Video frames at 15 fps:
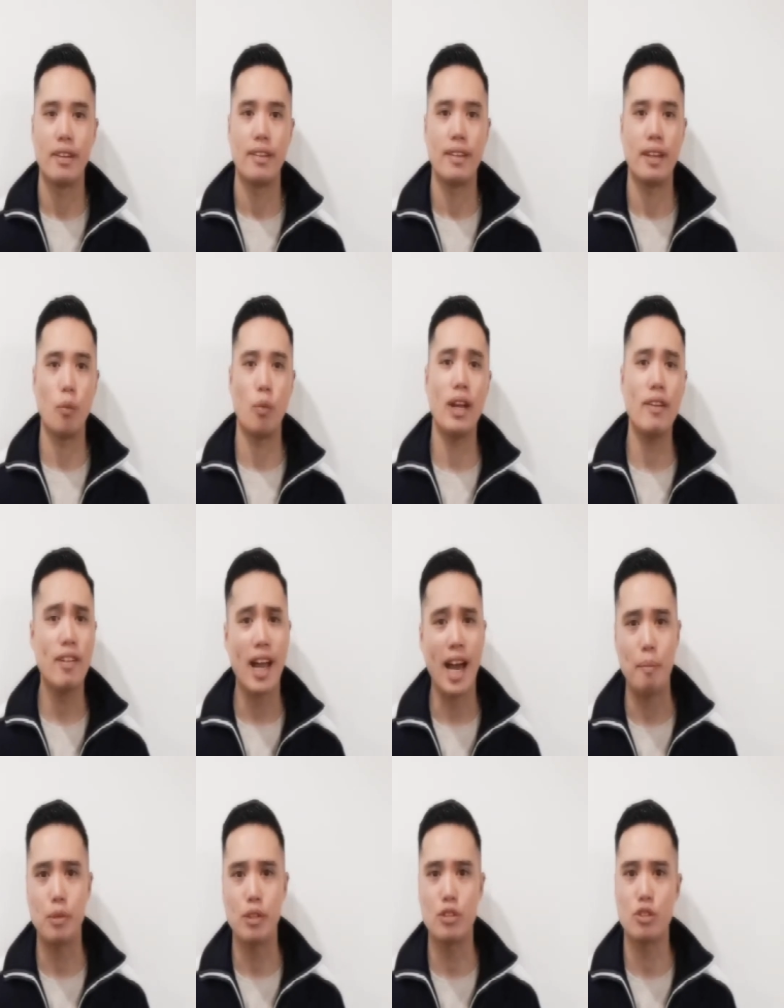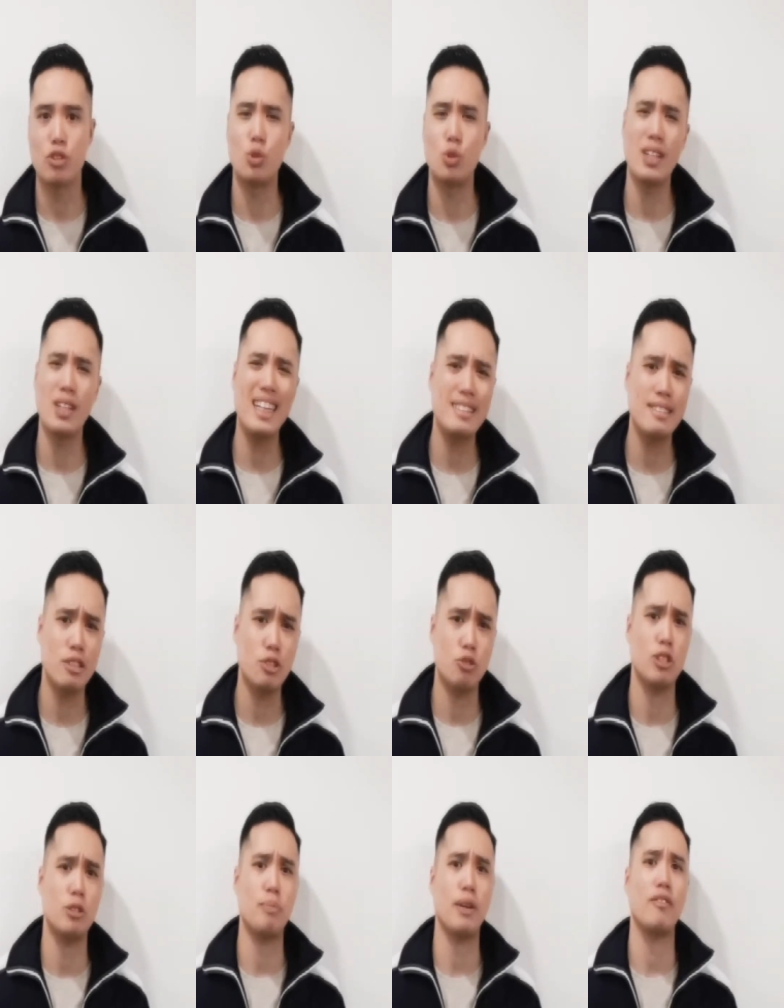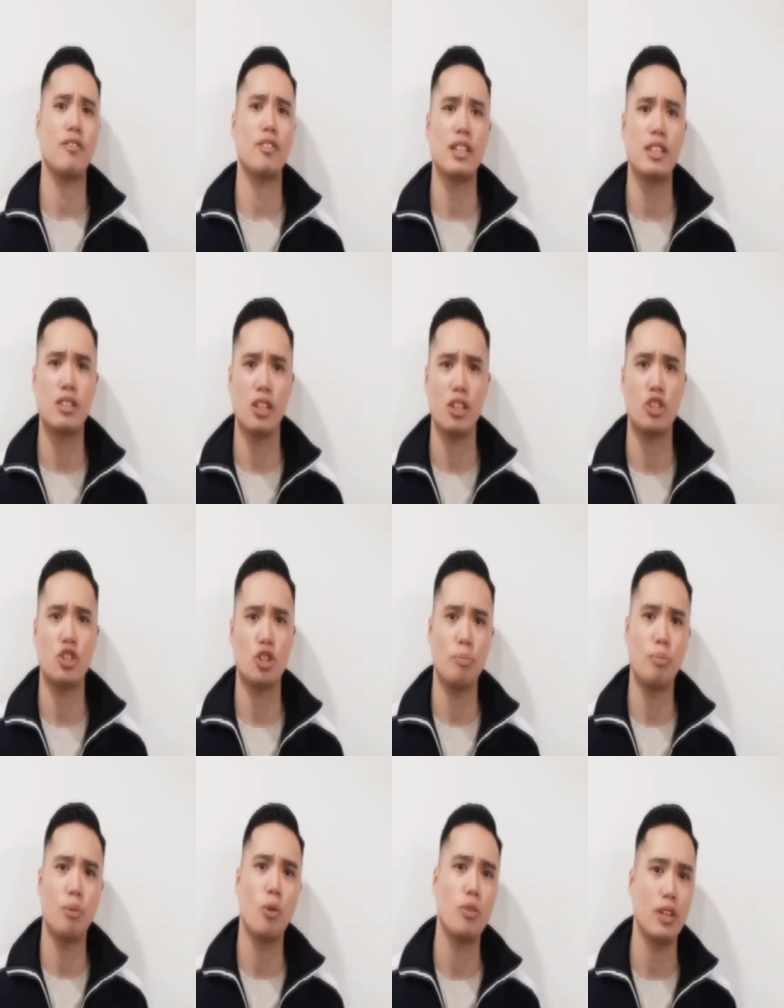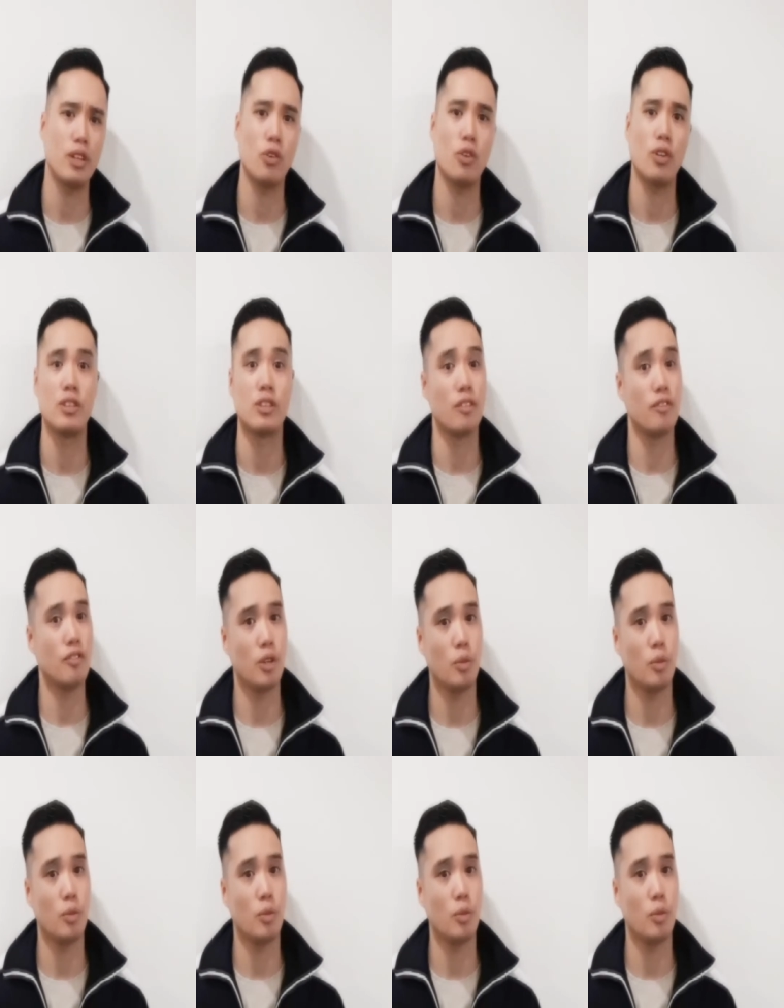Now, whatever happens, do not disrespectfully touch your opponent or interfere